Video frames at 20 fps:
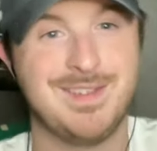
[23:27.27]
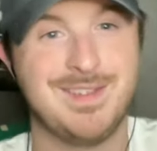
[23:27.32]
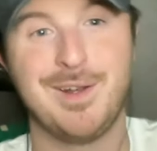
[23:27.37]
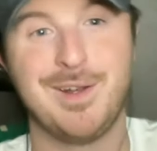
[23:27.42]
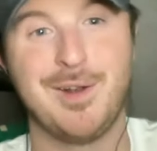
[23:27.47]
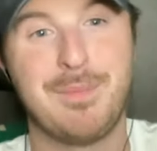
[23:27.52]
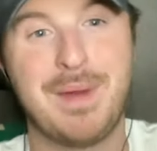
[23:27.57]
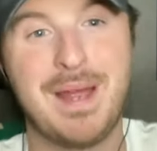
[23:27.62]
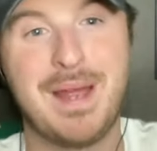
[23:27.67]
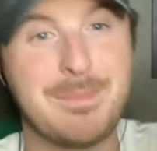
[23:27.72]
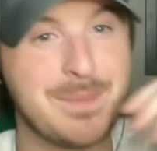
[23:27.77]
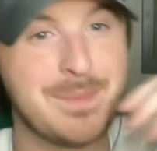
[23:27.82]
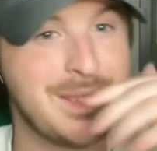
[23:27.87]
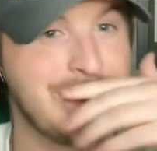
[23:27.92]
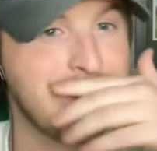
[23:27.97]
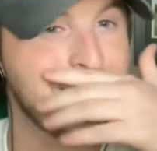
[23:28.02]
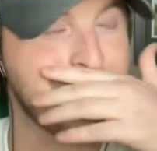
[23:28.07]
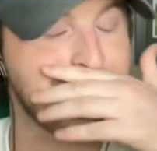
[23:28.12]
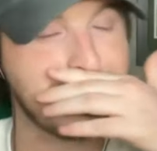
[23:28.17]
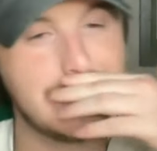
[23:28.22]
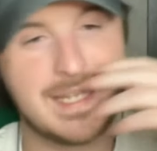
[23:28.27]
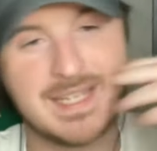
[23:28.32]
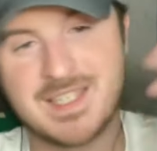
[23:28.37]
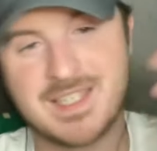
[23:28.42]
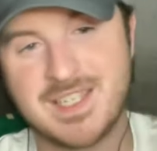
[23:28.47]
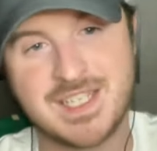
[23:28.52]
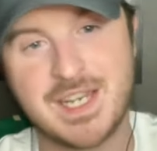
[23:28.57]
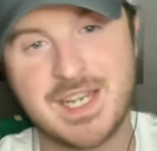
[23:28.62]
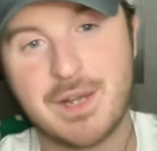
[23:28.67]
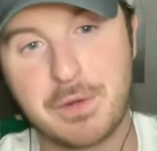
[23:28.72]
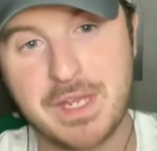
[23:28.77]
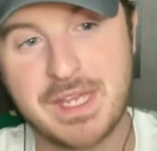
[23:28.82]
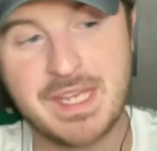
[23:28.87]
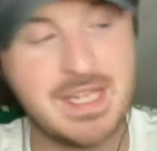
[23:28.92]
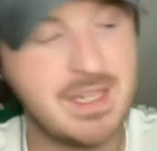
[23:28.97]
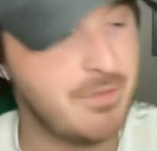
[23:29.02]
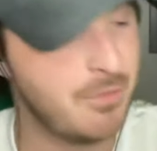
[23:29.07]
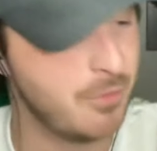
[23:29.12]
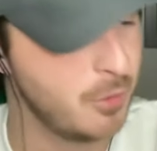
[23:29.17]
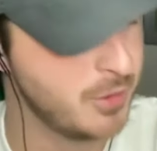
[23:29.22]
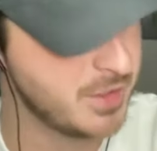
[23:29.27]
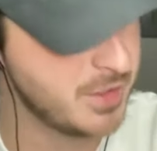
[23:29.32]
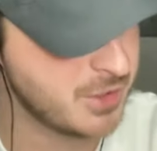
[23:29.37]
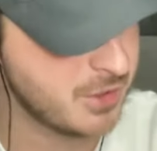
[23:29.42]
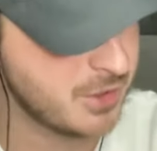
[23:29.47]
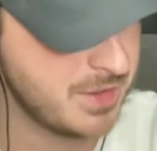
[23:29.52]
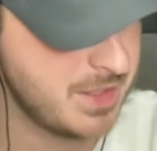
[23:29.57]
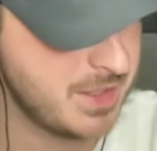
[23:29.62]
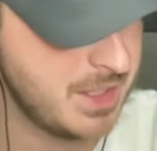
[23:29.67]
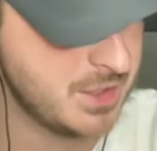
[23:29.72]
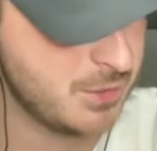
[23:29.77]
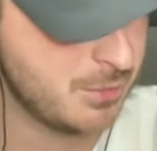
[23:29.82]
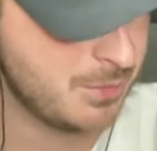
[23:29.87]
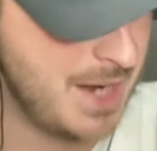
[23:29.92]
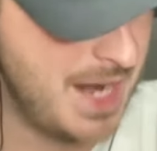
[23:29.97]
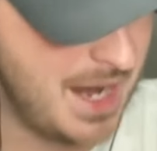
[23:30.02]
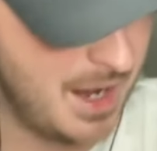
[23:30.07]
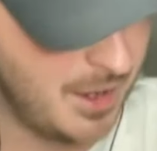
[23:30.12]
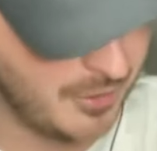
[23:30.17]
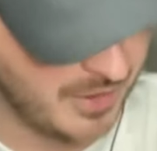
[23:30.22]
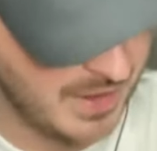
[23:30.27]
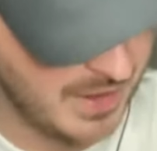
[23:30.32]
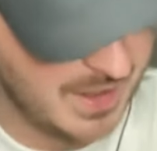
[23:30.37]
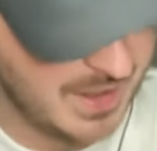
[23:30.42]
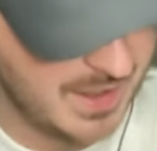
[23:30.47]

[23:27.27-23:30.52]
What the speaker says: you know, might be the necessary evil to turn things around.